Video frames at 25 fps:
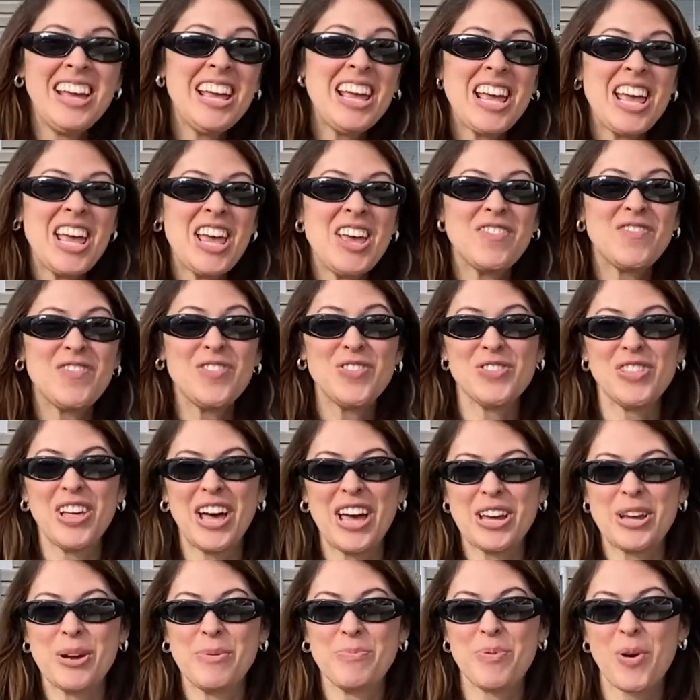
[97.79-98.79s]
If you'd like
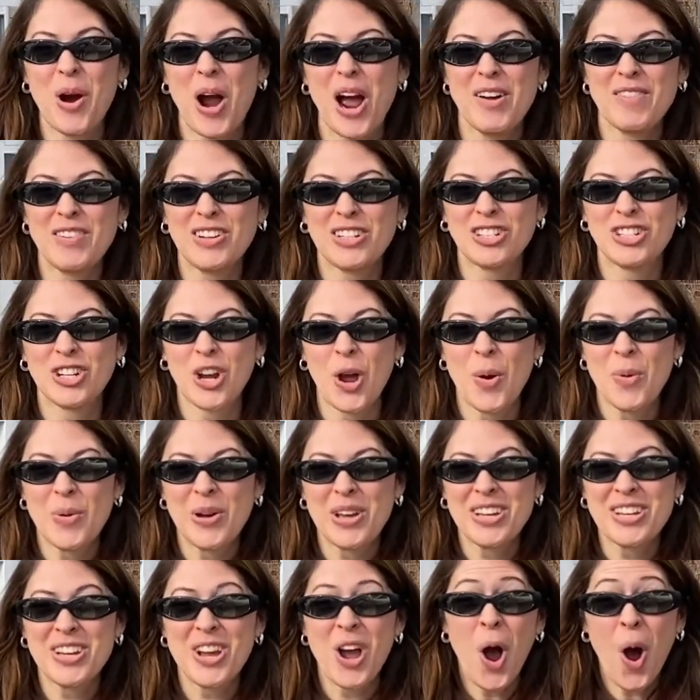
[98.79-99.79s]
a private showing
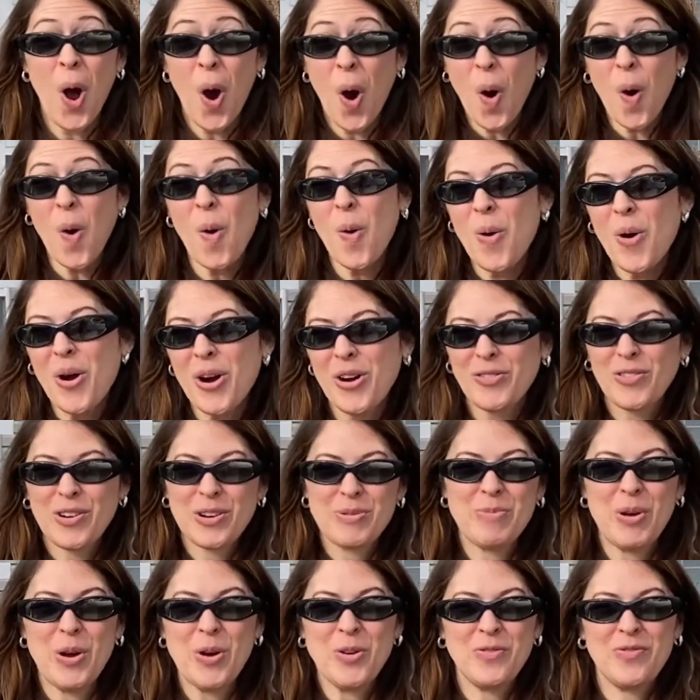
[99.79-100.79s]
or
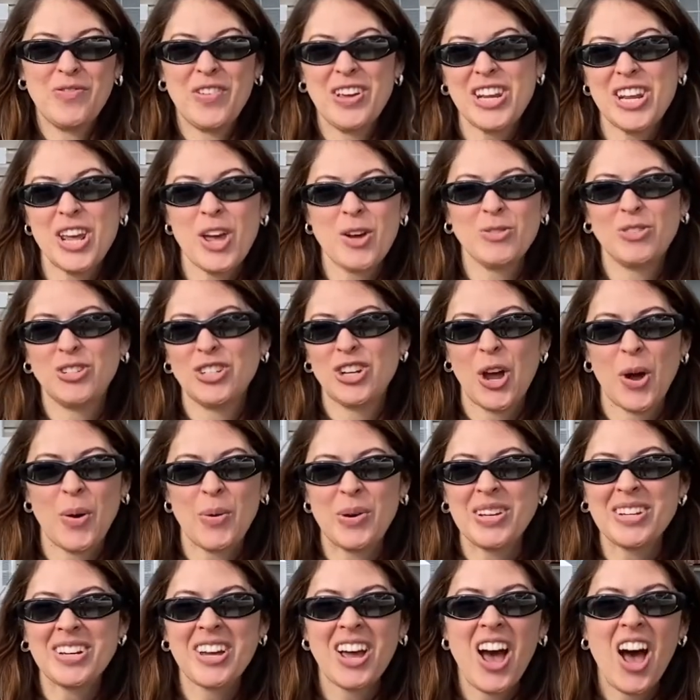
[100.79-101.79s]
remote video showing
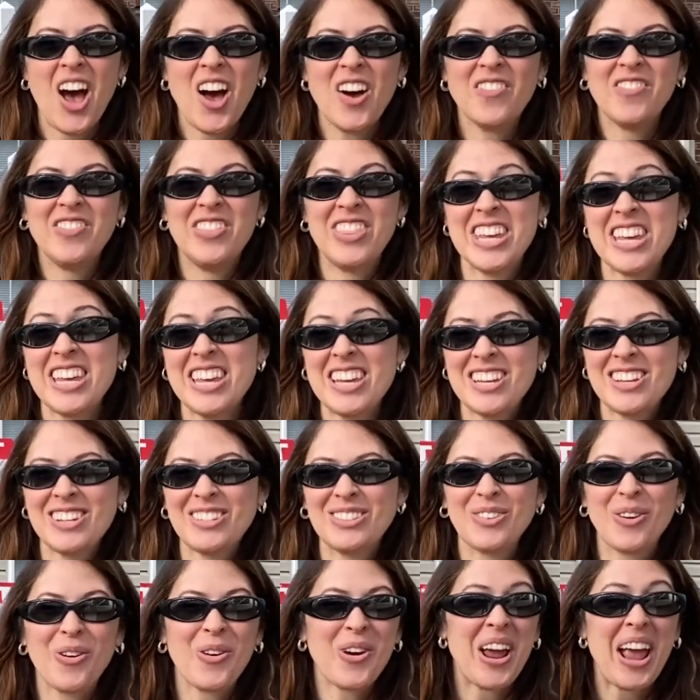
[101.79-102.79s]
of these
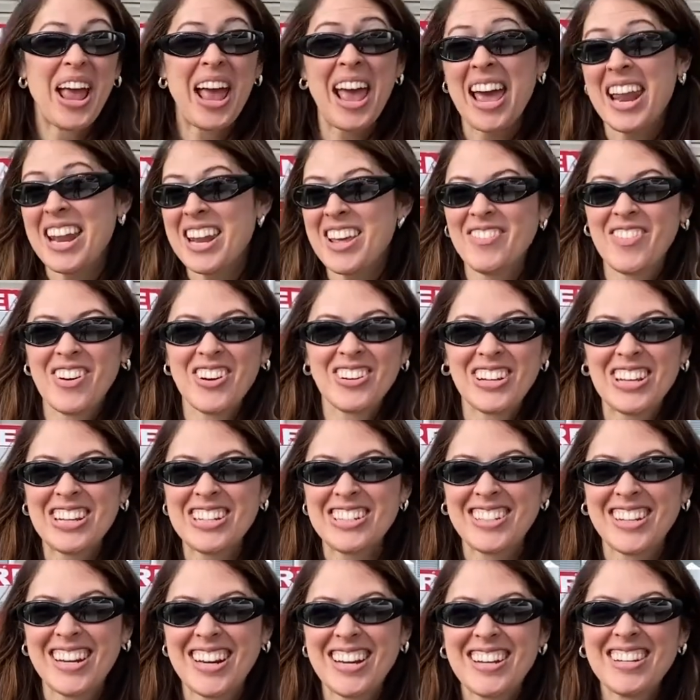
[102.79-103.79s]
or any of our
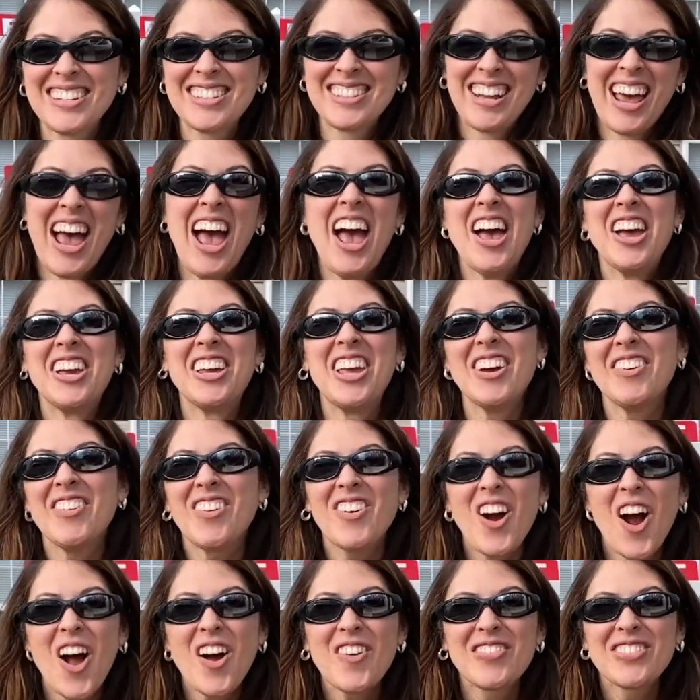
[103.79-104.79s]
listings, give our
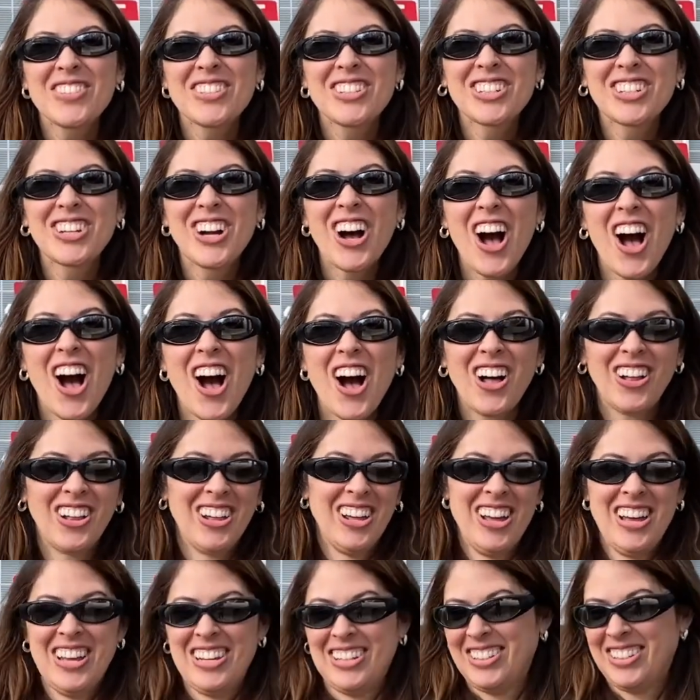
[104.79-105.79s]
office a call
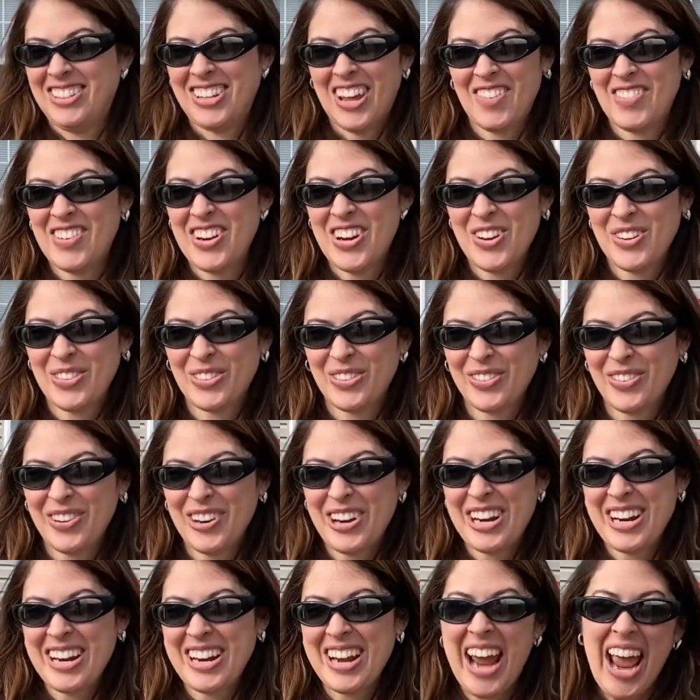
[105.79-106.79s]

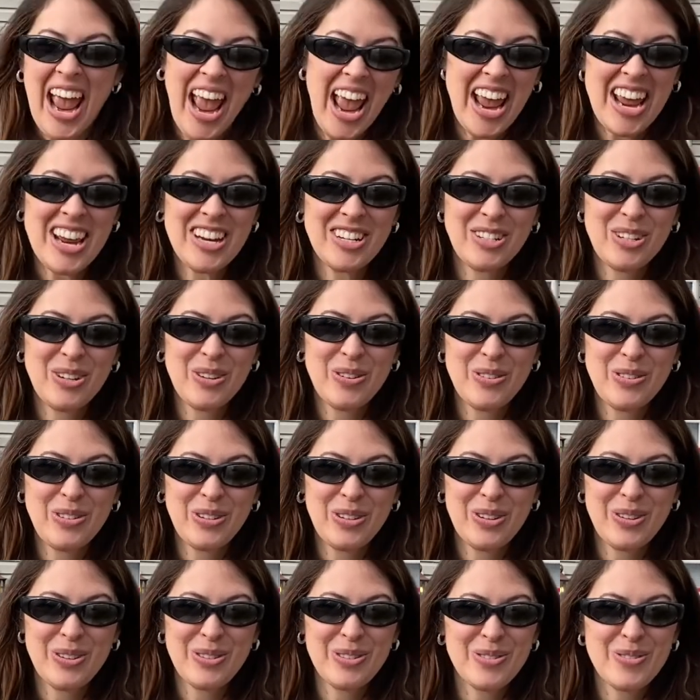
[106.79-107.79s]
703
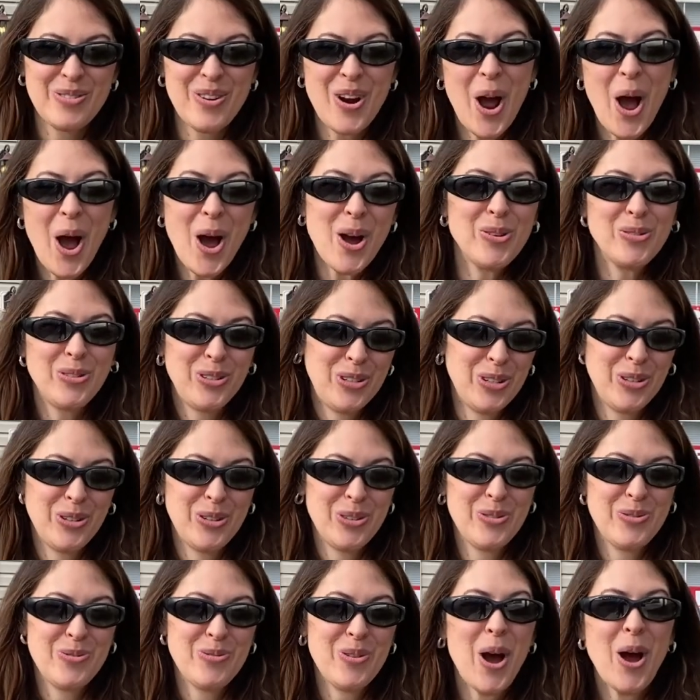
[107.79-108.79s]
822
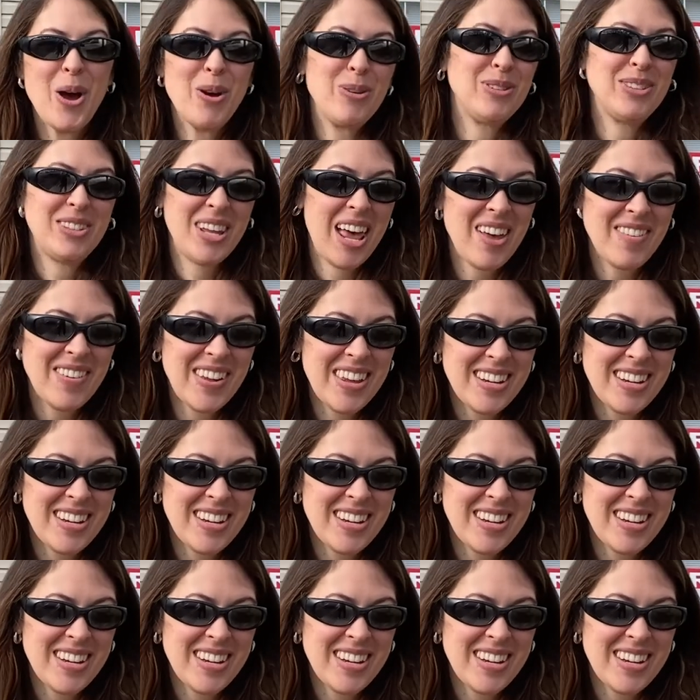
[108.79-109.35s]
0207.